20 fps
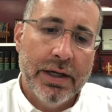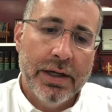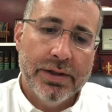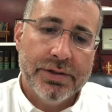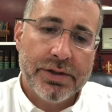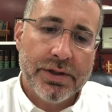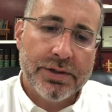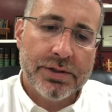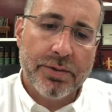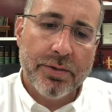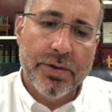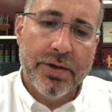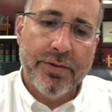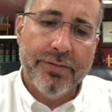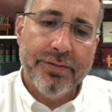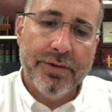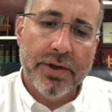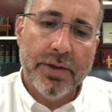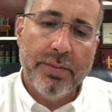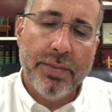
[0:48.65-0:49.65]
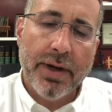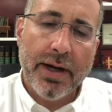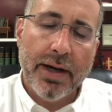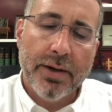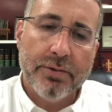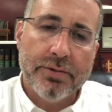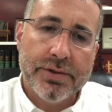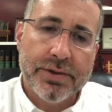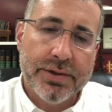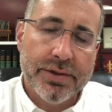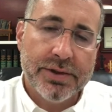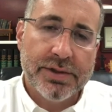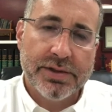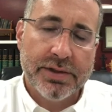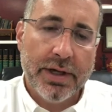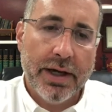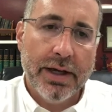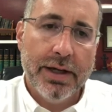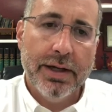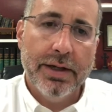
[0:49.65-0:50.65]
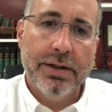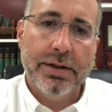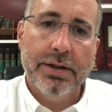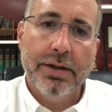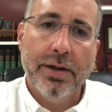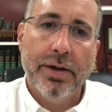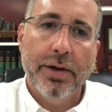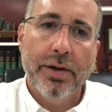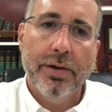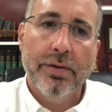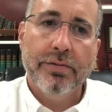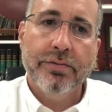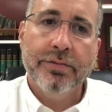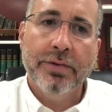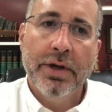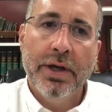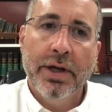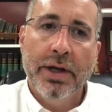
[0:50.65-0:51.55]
Caesarea Philippi was the site of